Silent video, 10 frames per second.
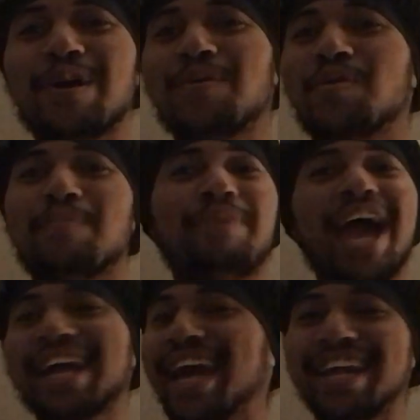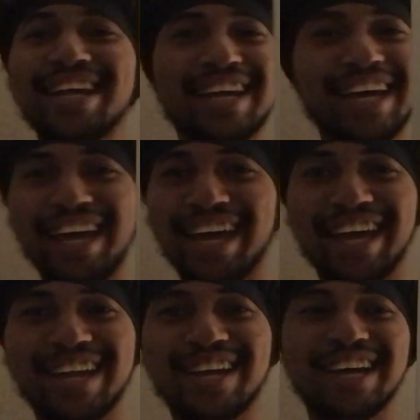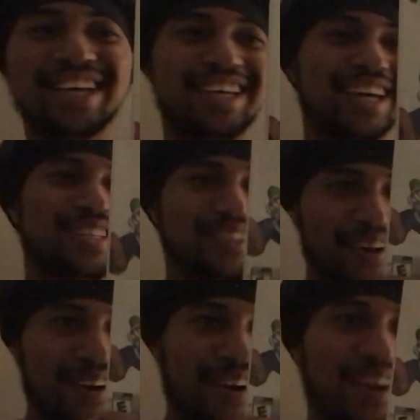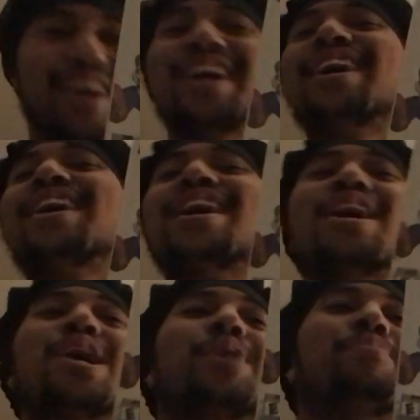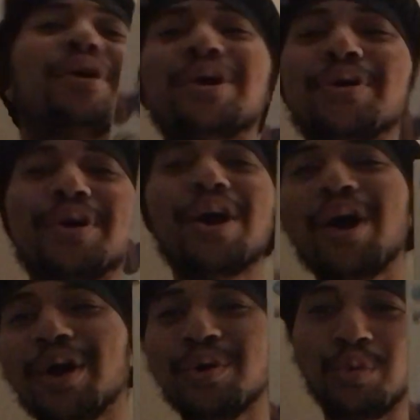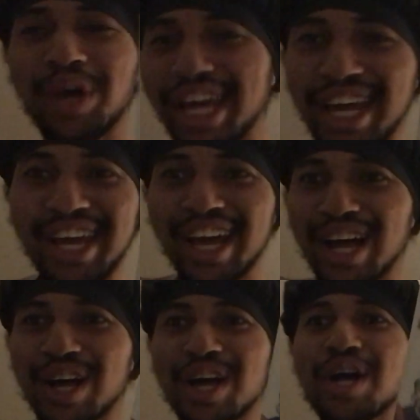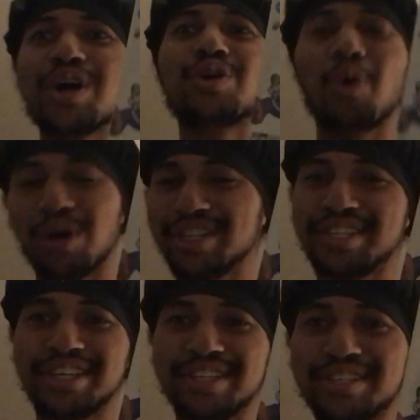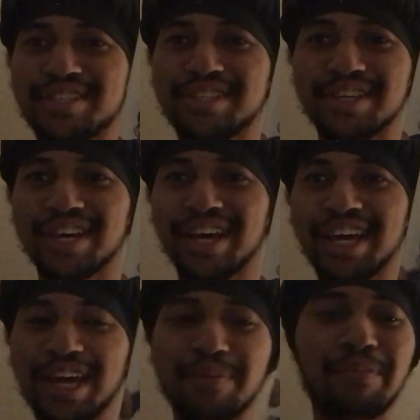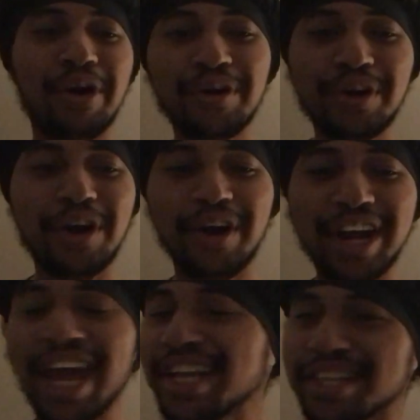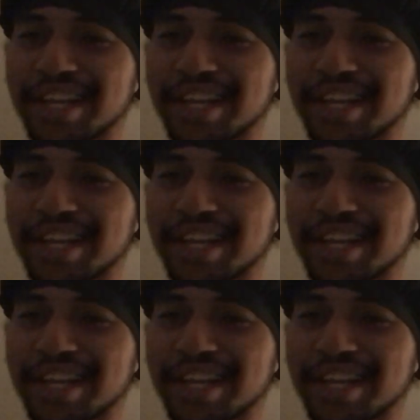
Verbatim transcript: we're back at it again. Yes, sir. Mario Kart Wii courses in Mario Kart 8